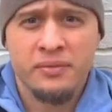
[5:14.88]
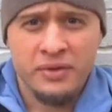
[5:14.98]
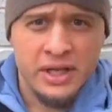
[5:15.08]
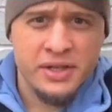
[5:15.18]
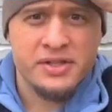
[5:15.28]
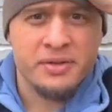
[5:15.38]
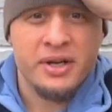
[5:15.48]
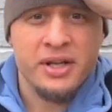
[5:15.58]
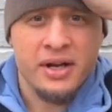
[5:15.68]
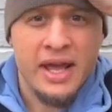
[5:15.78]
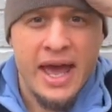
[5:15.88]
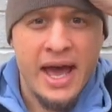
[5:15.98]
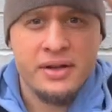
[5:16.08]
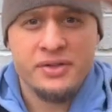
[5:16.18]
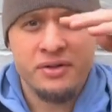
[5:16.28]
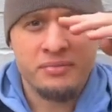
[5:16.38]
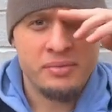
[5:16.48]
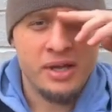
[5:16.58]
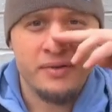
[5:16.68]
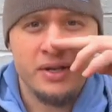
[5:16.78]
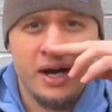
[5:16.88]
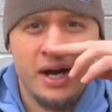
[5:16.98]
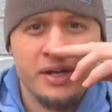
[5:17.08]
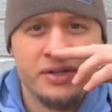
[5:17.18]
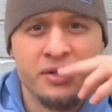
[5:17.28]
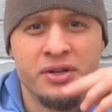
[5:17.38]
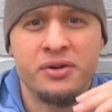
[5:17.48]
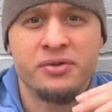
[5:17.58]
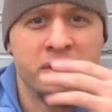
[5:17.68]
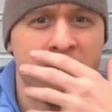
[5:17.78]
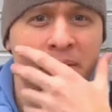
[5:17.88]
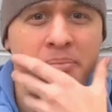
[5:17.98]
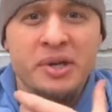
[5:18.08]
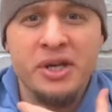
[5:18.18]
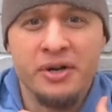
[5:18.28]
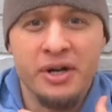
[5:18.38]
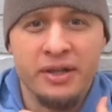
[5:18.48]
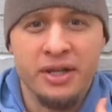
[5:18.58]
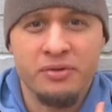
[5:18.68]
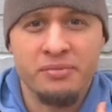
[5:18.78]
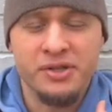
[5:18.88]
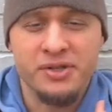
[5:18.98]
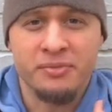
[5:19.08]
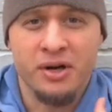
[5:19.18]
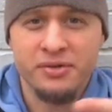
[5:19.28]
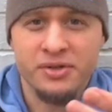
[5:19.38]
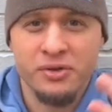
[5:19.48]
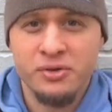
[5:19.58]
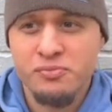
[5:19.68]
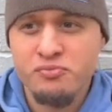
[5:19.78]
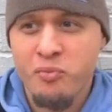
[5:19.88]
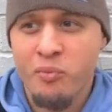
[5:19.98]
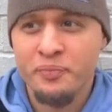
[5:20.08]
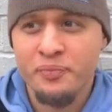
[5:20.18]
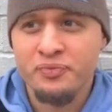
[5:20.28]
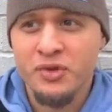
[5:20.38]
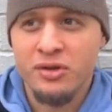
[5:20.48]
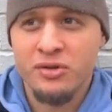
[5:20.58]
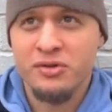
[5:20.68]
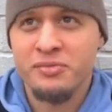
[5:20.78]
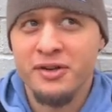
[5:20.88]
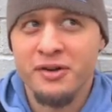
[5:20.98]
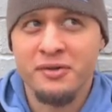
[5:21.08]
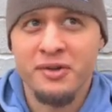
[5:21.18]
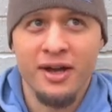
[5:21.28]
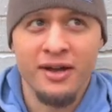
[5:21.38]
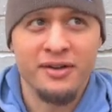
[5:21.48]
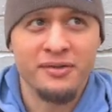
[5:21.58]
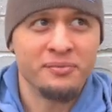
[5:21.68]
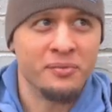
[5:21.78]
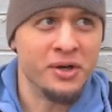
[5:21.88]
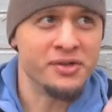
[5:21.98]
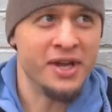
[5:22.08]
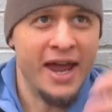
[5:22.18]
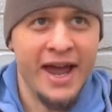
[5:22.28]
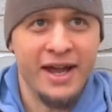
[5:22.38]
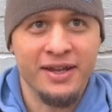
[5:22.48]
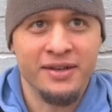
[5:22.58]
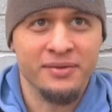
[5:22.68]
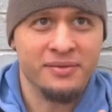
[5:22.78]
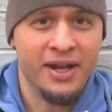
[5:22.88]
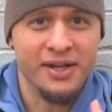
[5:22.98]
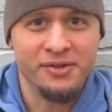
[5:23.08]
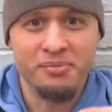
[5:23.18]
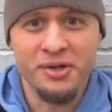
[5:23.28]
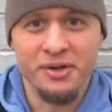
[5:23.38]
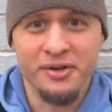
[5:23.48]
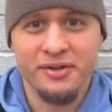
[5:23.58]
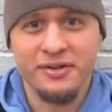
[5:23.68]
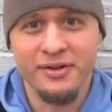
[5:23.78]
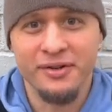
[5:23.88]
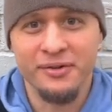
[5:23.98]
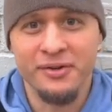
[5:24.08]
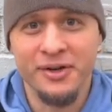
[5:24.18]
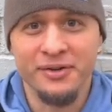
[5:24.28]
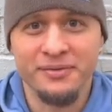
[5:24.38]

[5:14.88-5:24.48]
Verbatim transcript: getting somebody on a hat, so you may be having the eyes, the nose, and then a beard, I think would be smart. So who who do we know that wears a hat and has a beard, you know, during